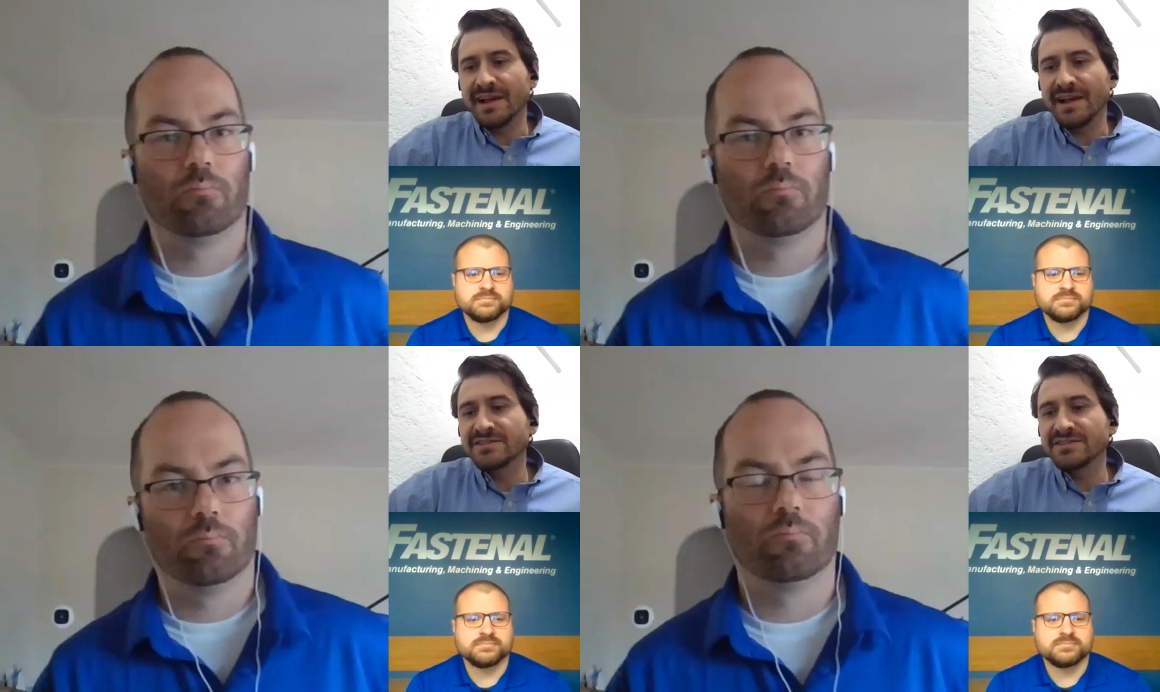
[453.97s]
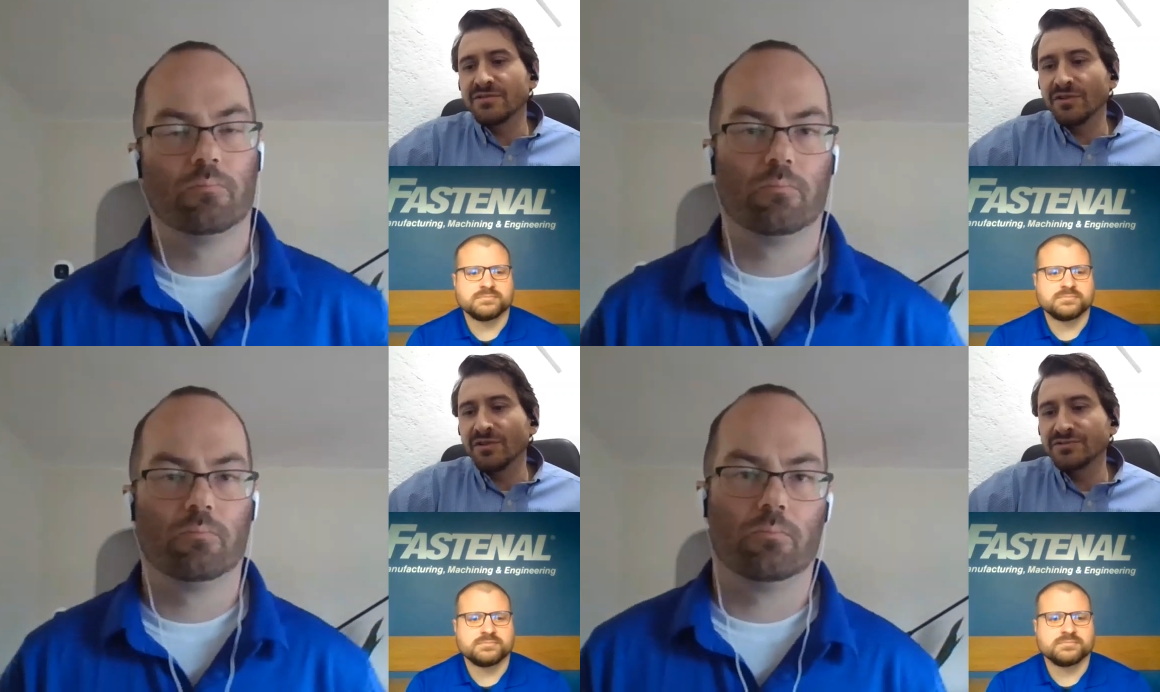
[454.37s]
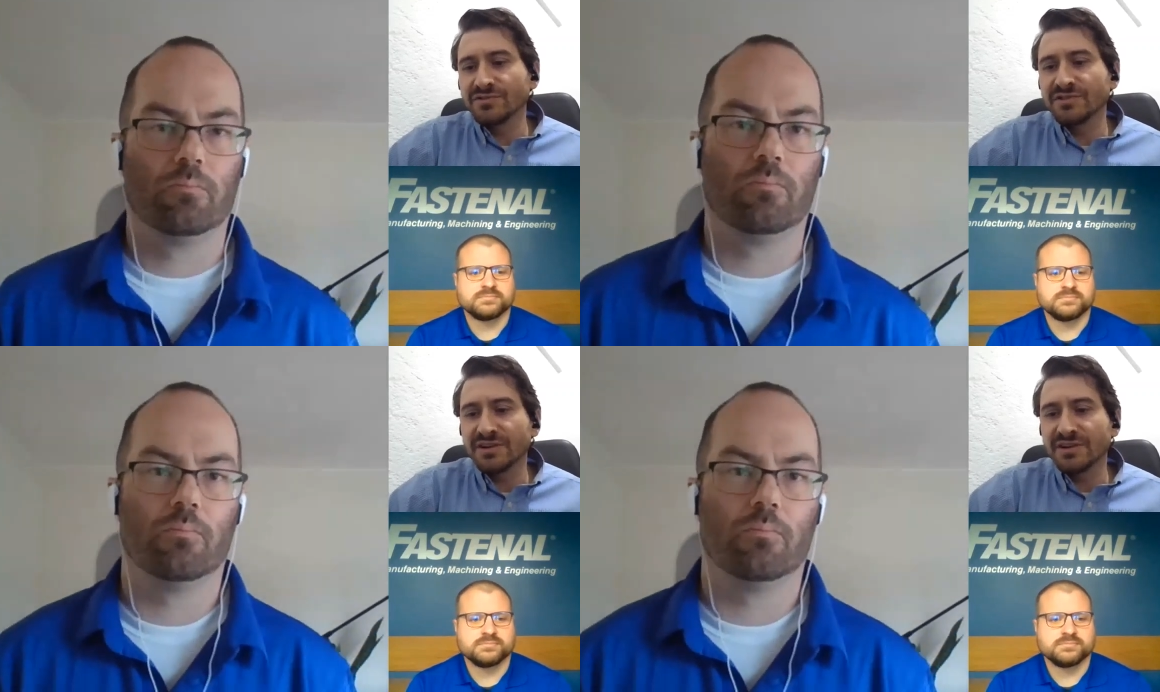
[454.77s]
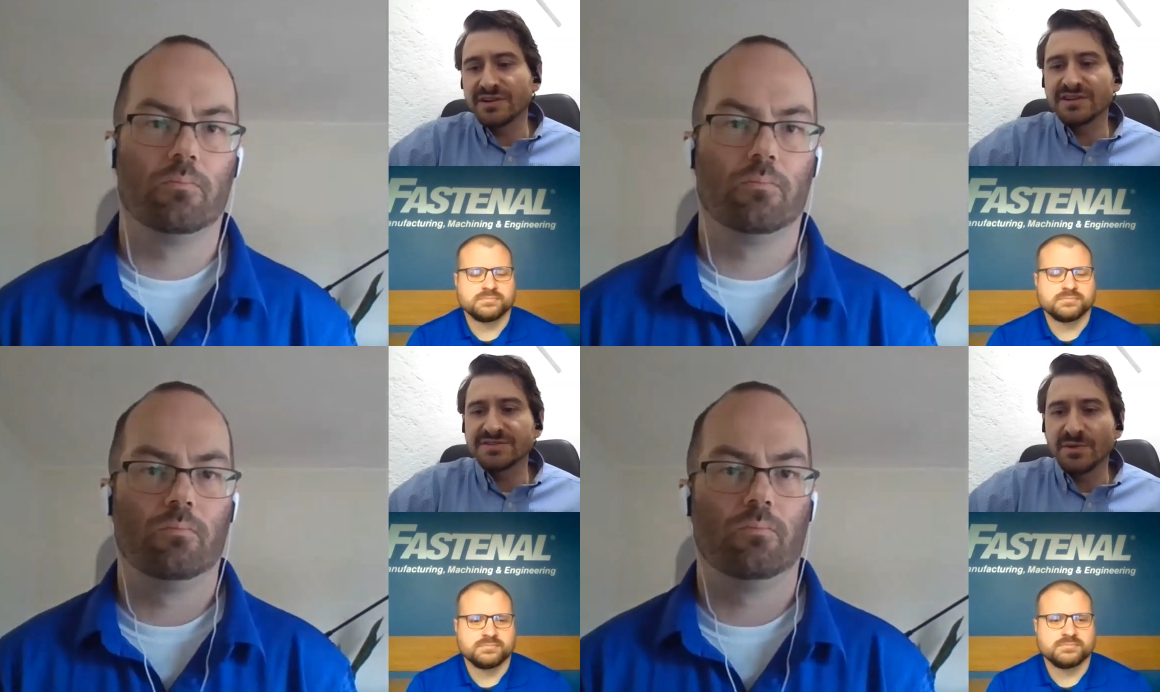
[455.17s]
Speaker 1: like to go to the
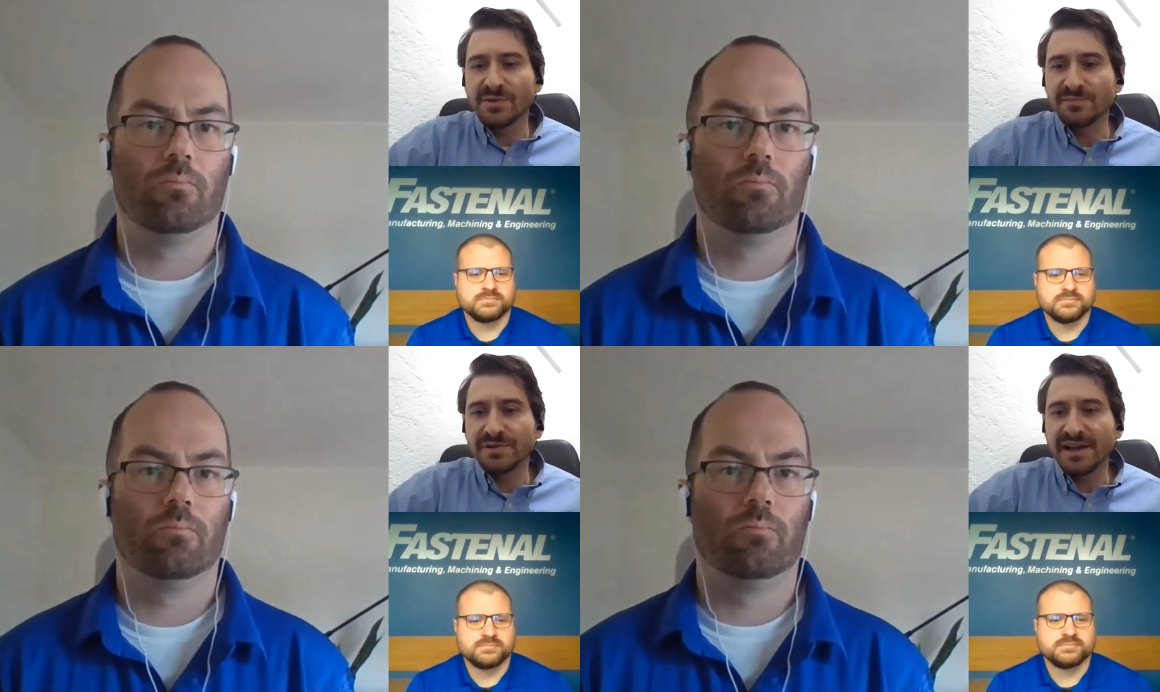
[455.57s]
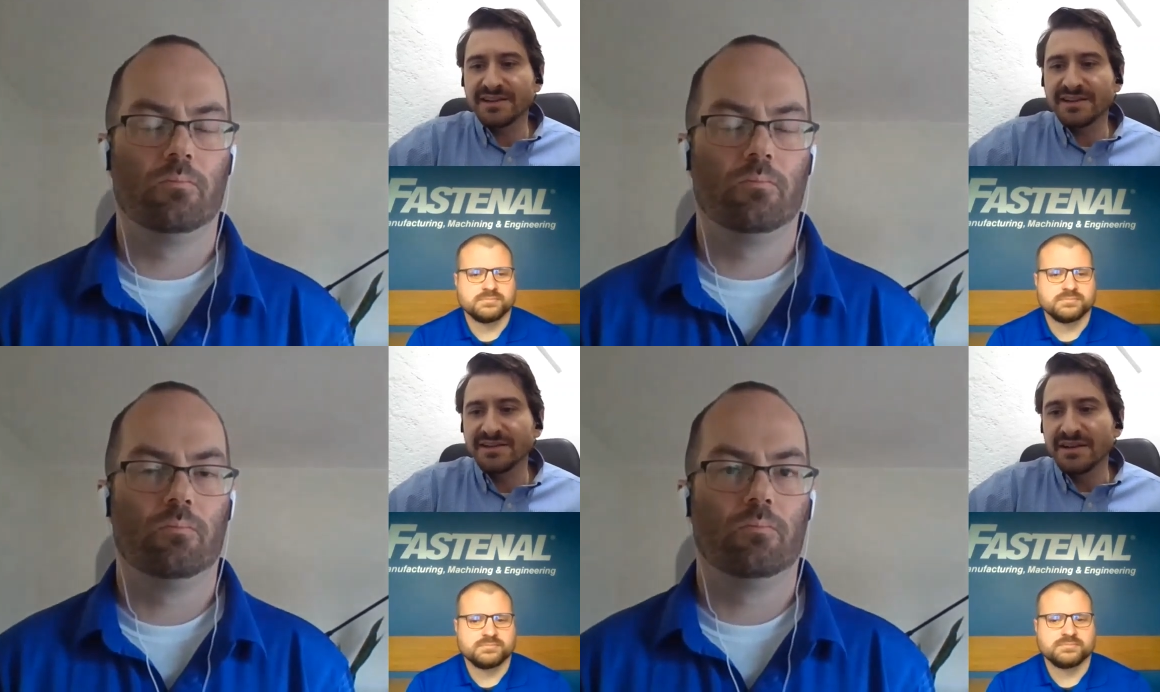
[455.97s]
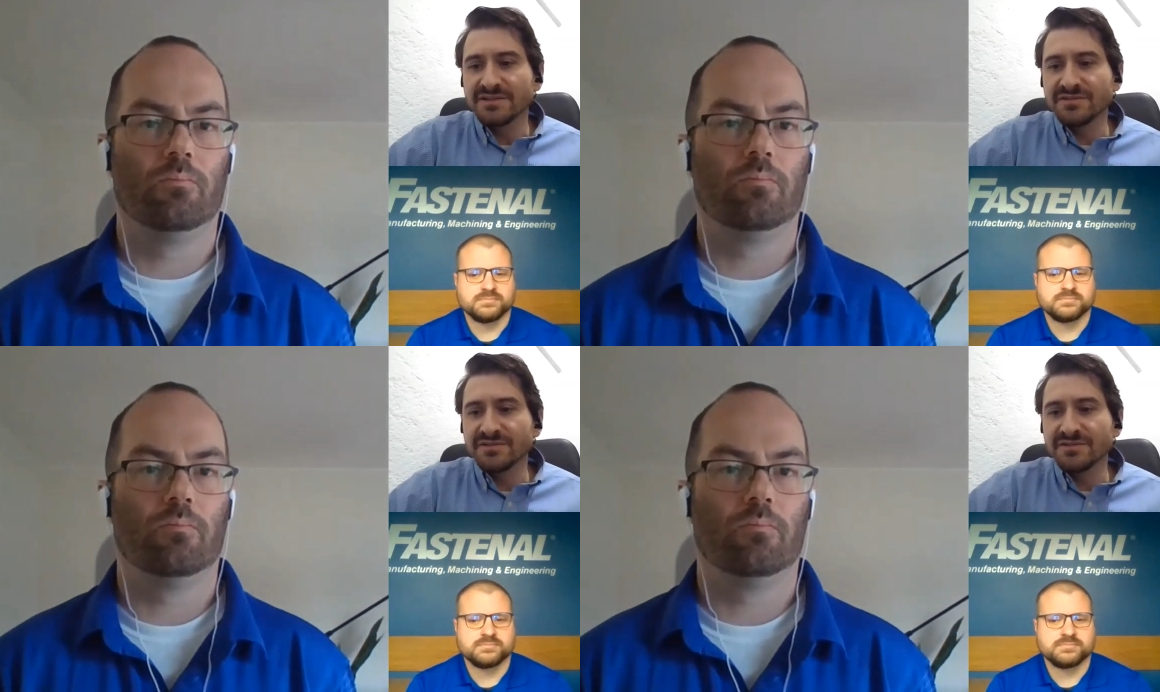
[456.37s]
customer plan